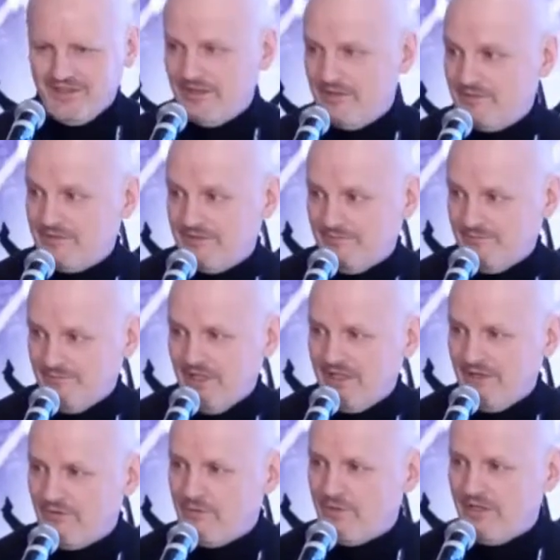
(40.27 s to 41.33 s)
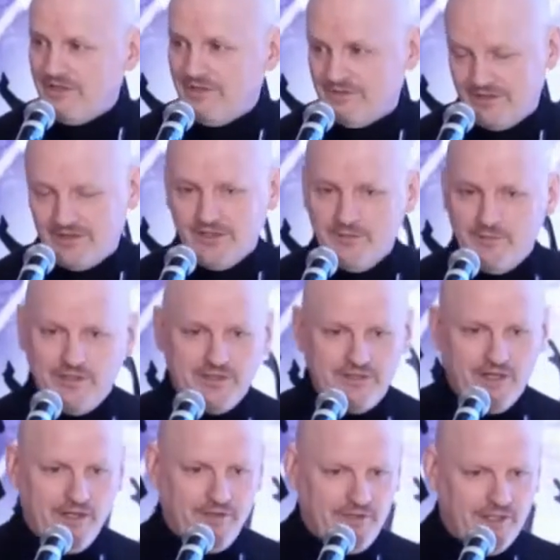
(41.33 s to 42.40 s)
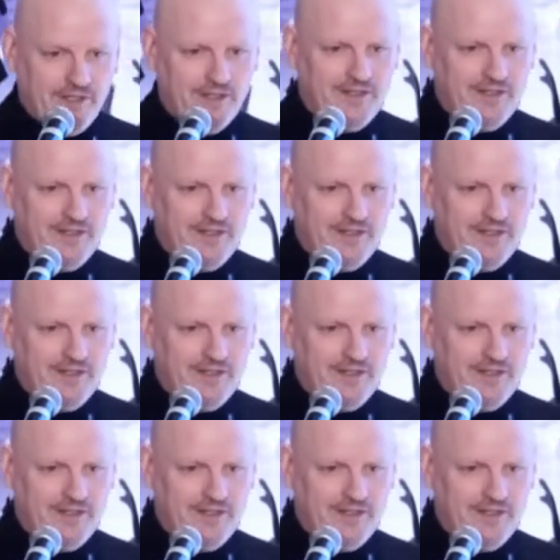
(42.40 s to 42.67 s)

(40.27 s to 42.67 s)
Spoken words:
going to make everybody sleepy and tired.